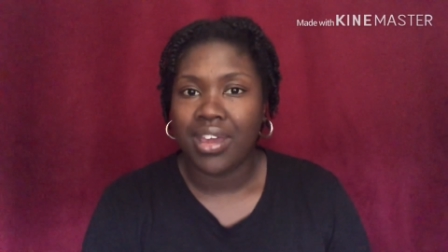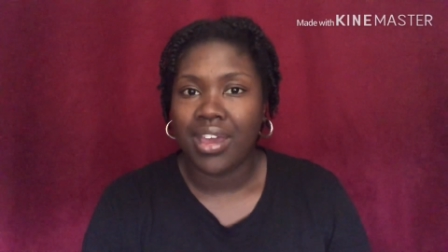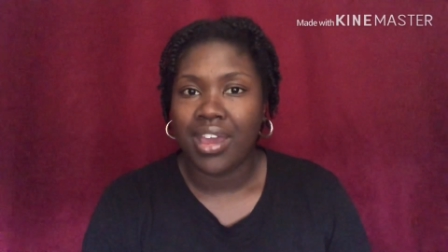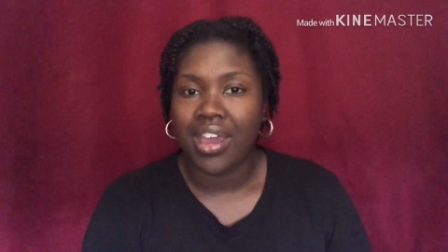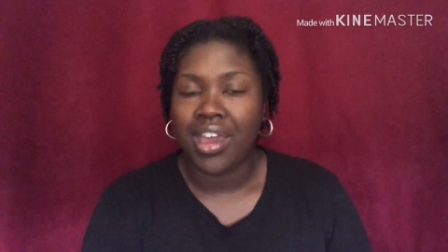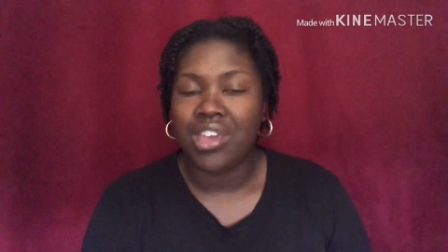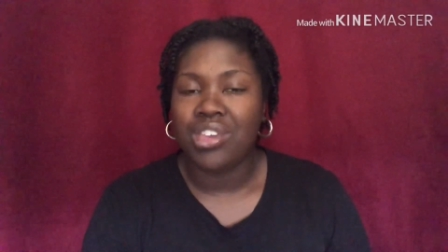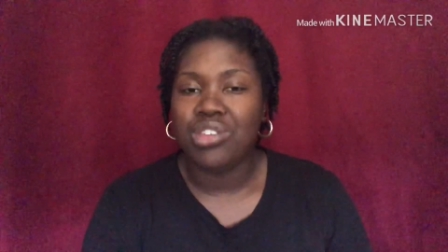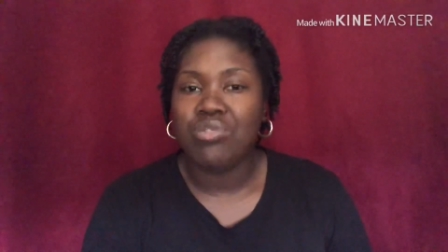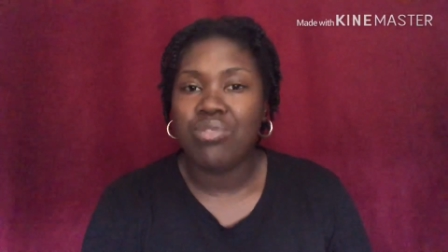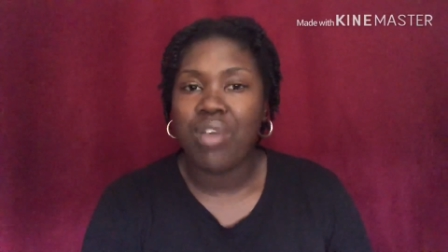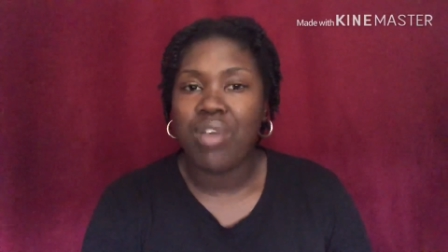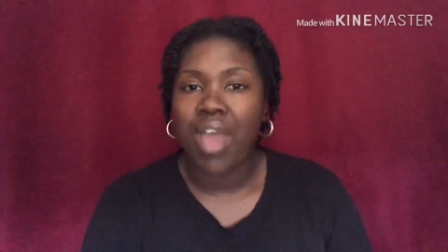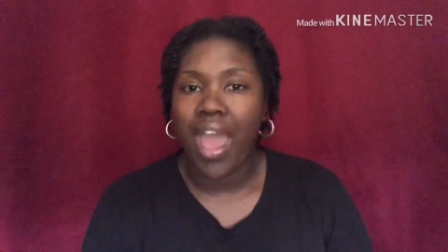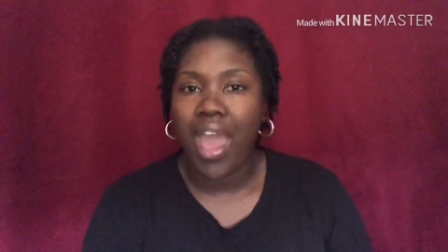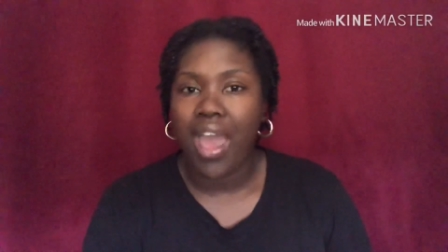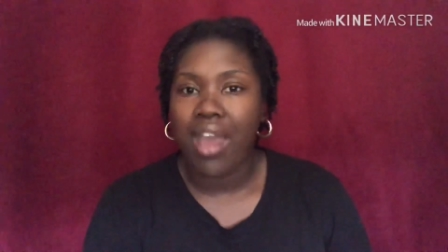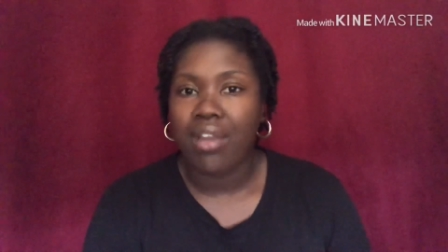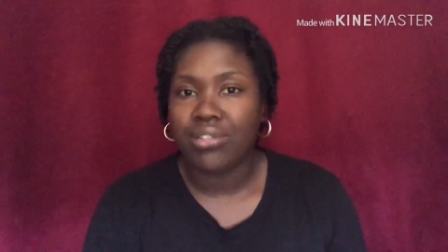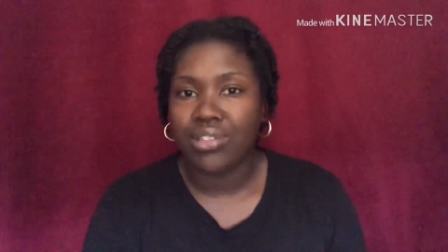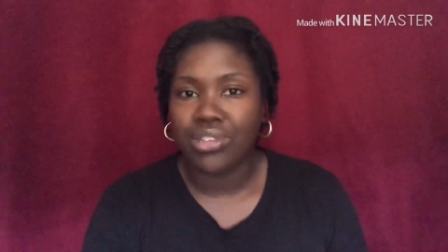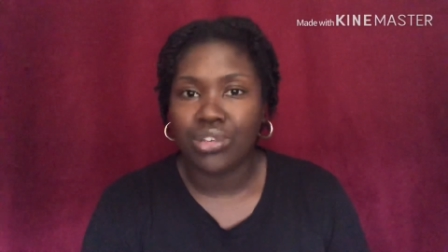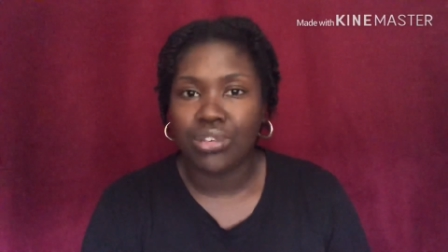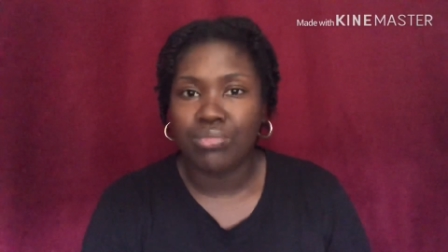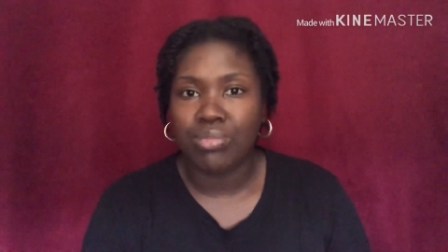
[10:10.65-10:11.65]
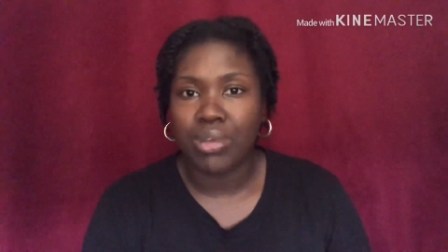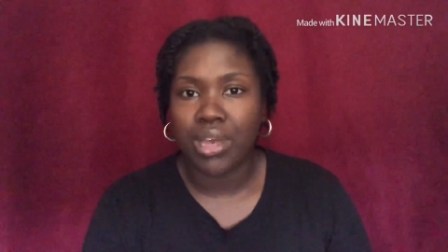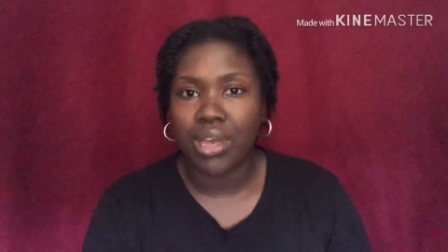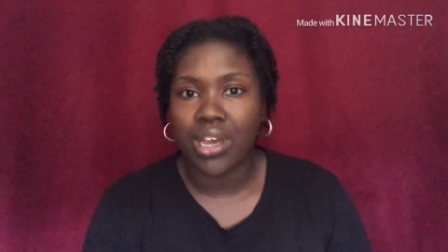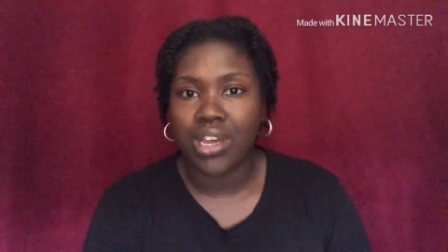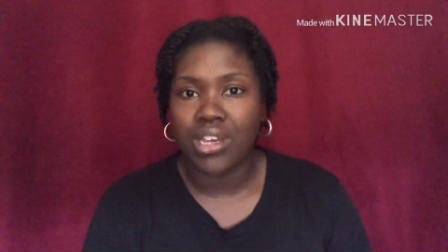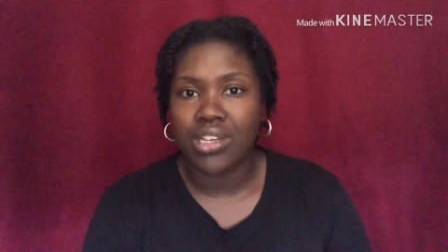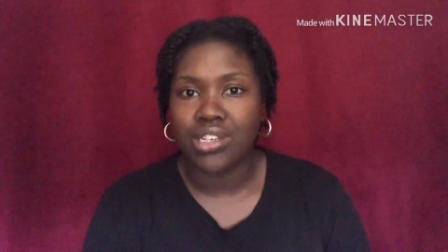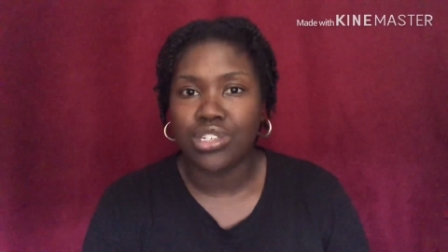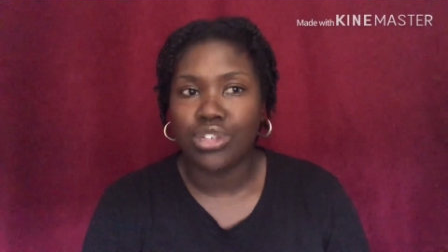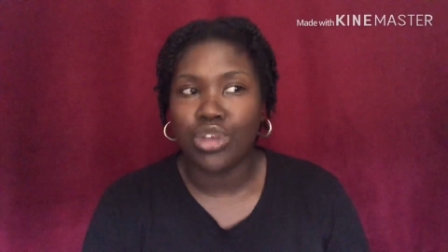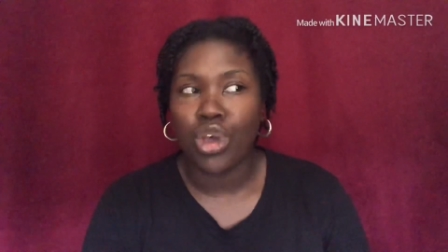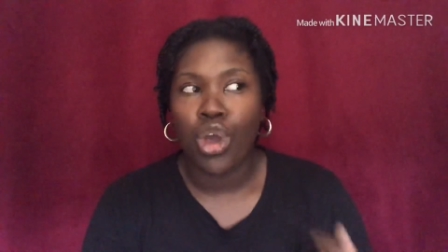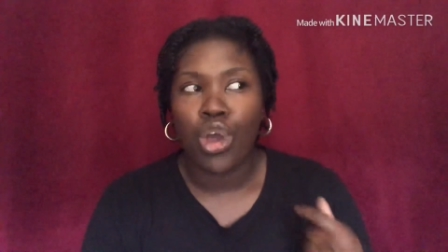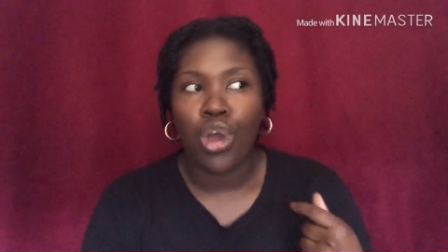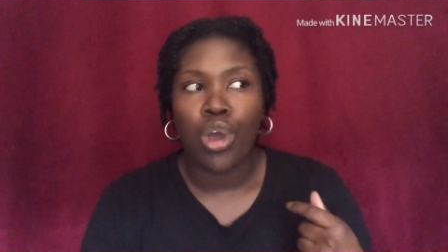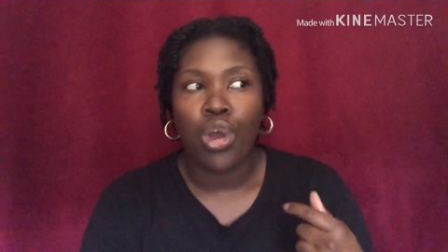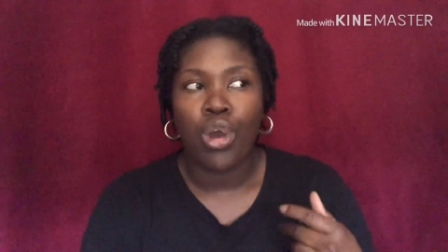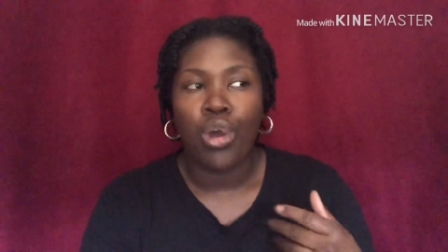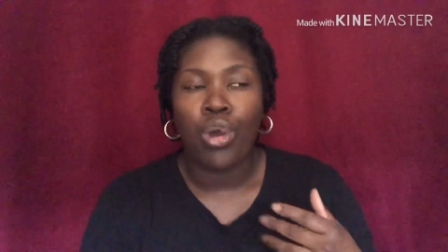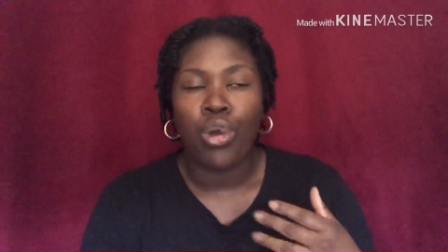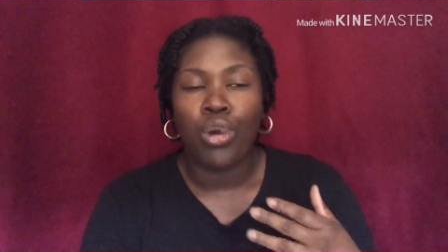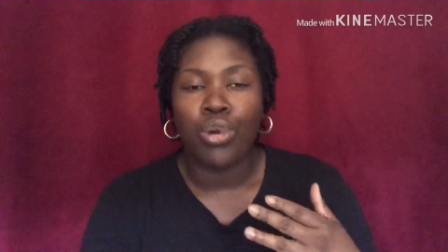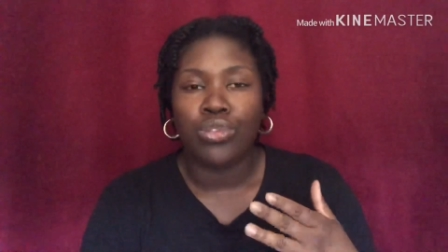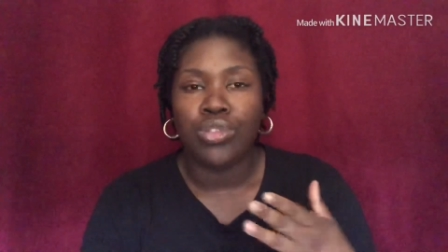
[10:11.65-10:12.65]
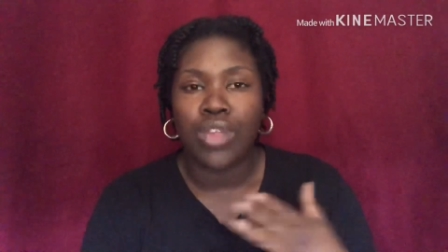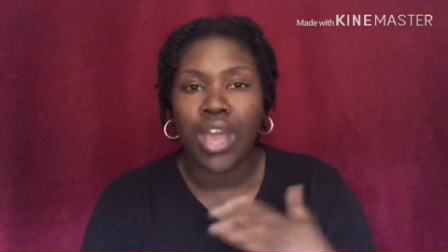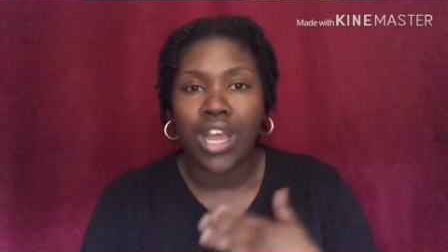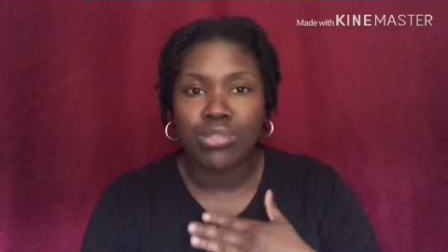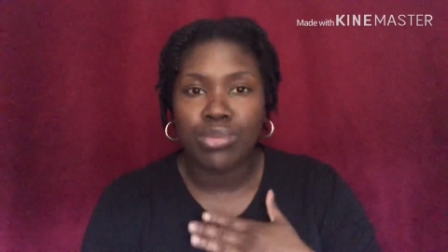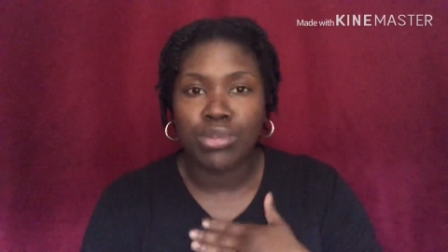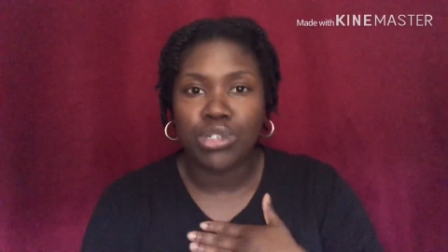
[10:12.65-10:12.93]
and you have to because that's